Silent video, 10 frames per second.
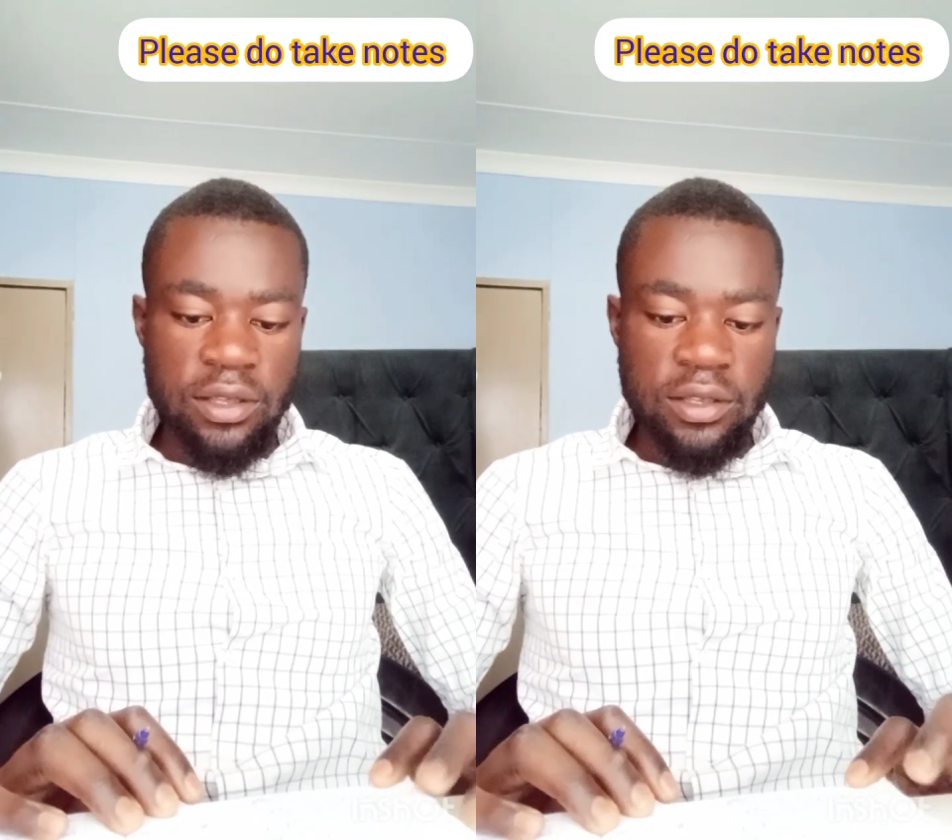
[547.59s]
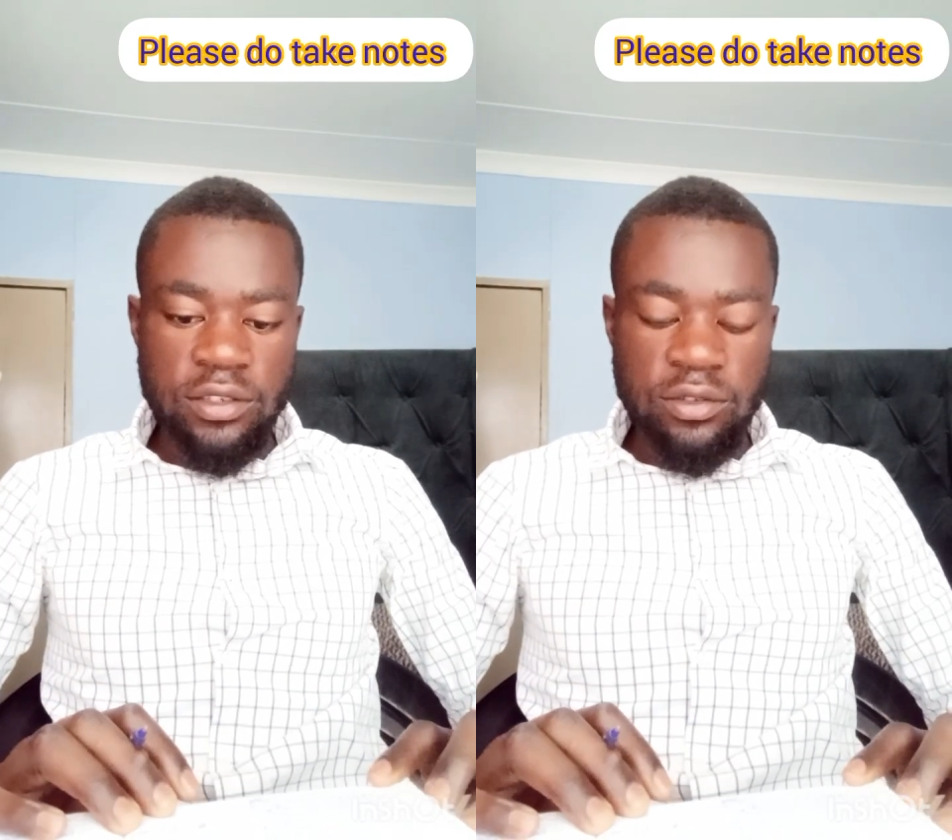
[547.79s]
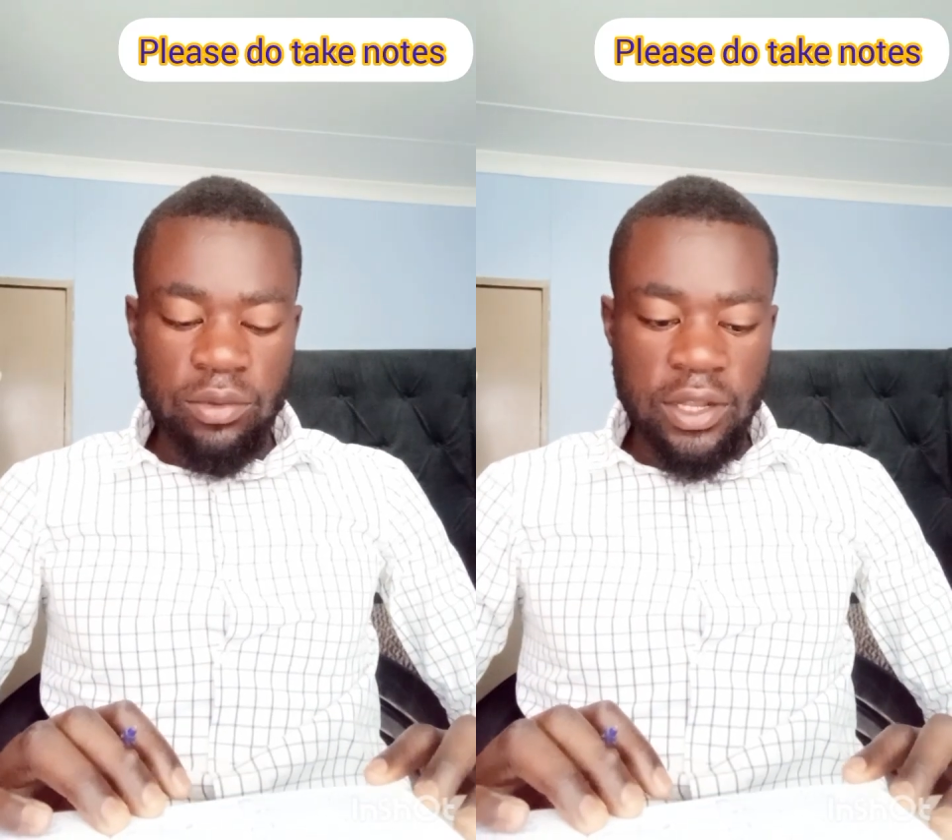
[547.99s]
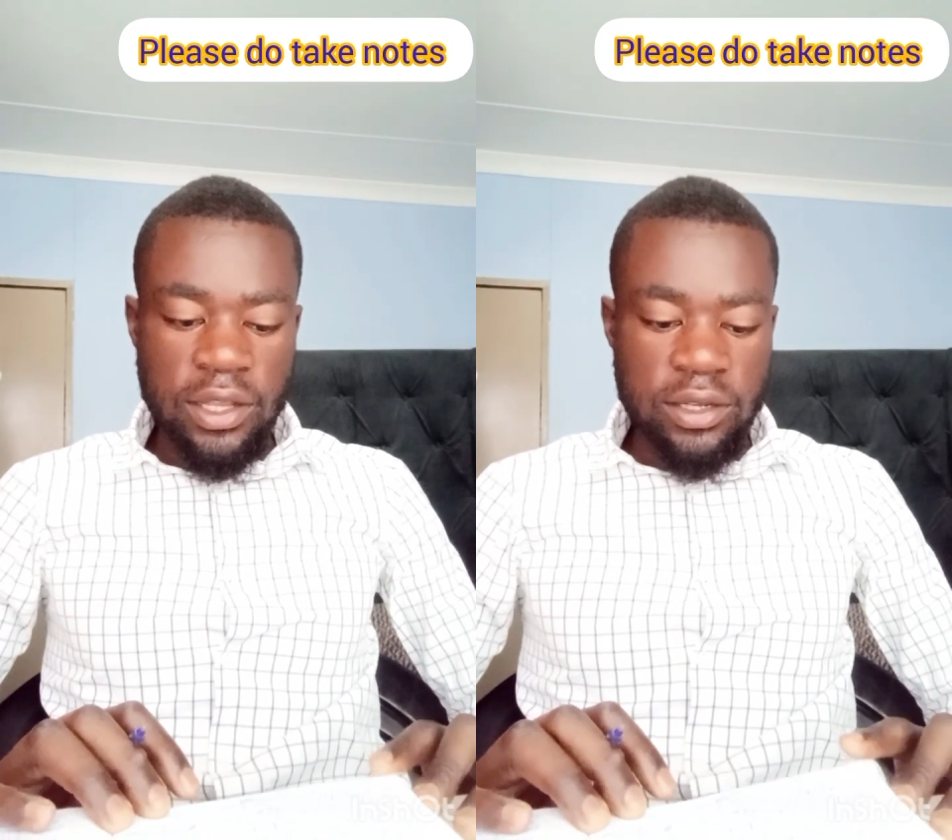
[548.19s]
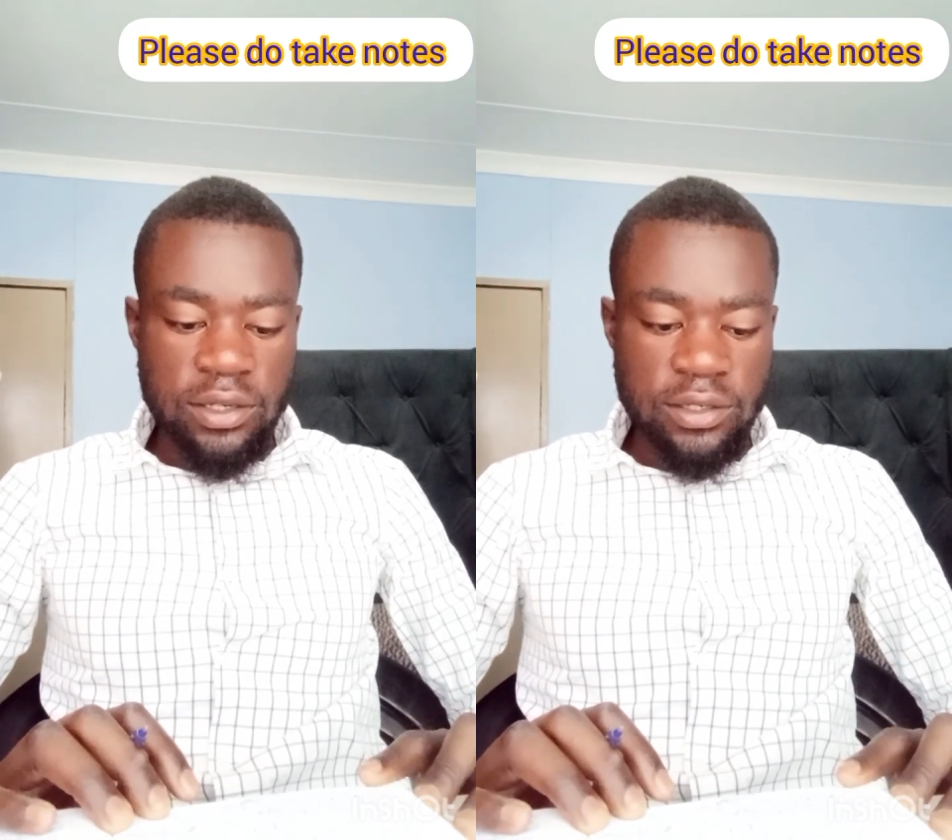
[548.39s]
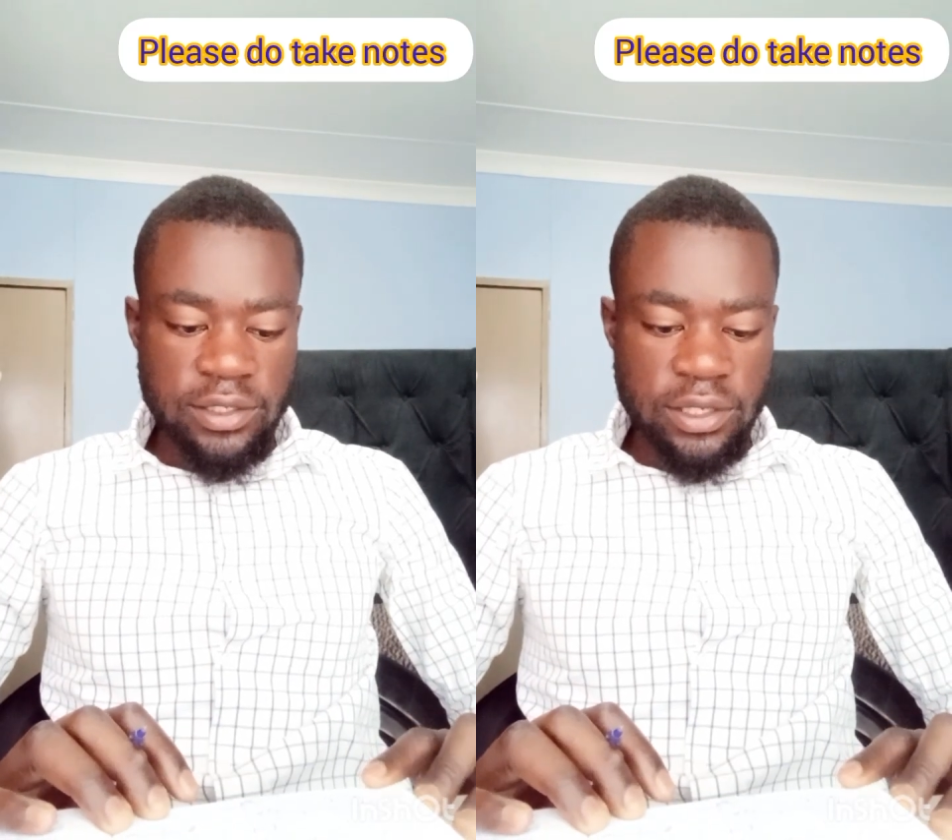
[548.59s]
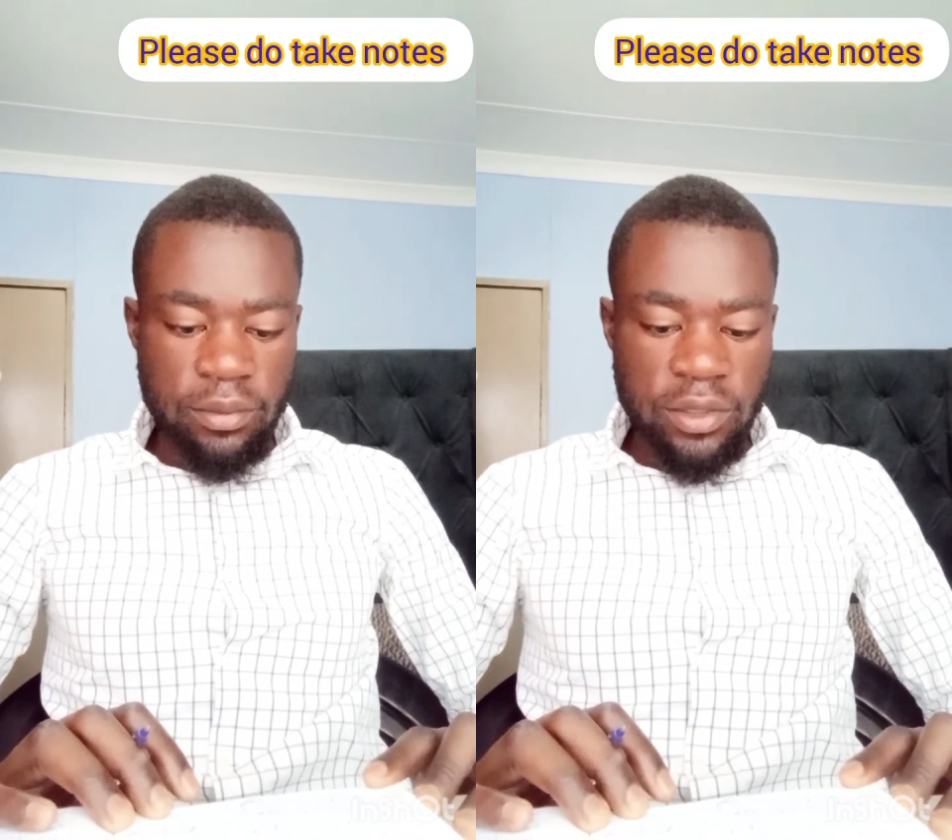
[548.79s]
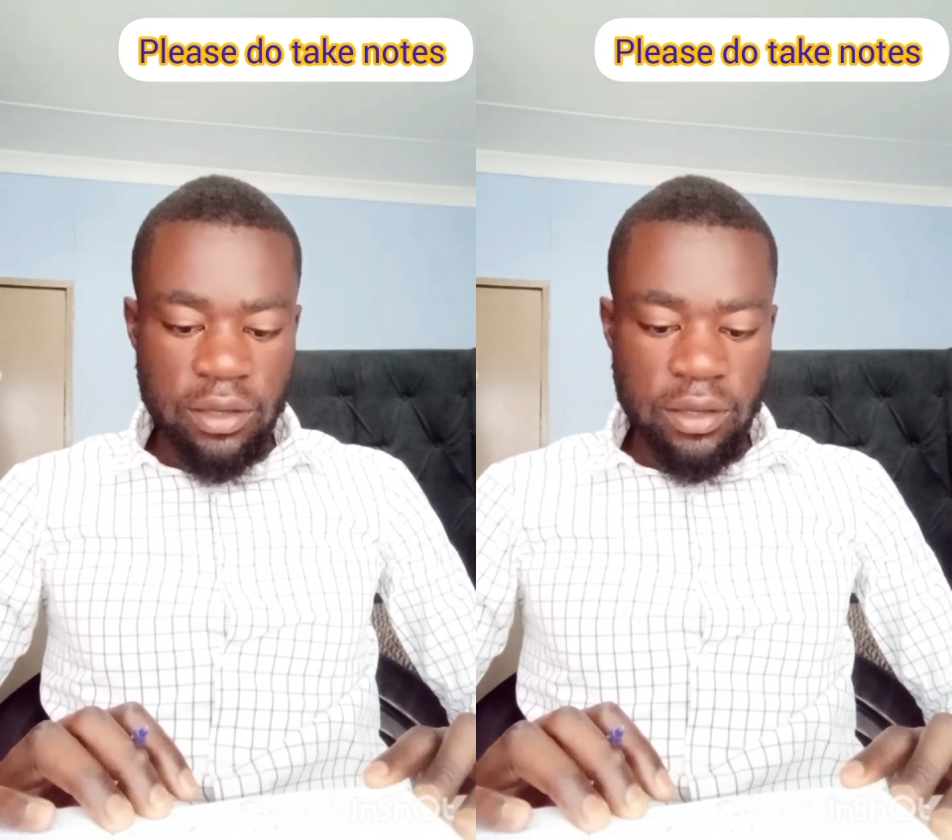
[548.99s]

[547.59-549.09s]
is to learn something.